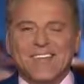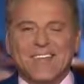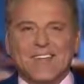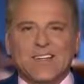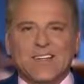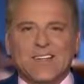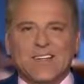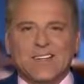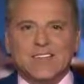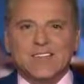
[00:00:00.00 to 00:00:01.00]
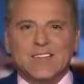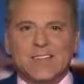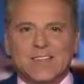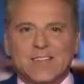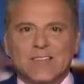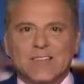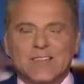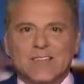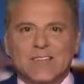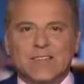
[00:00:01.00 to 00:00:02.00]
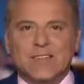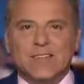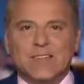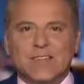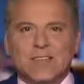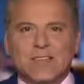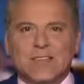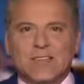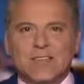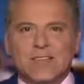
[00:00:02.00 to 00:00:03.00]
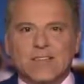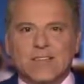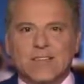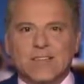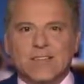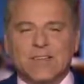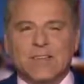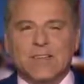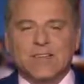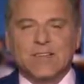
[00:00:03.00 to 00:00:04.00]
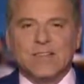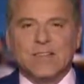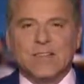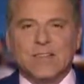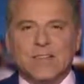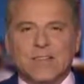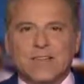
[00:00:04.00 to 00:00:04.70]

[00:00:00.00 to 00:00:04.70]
(silent)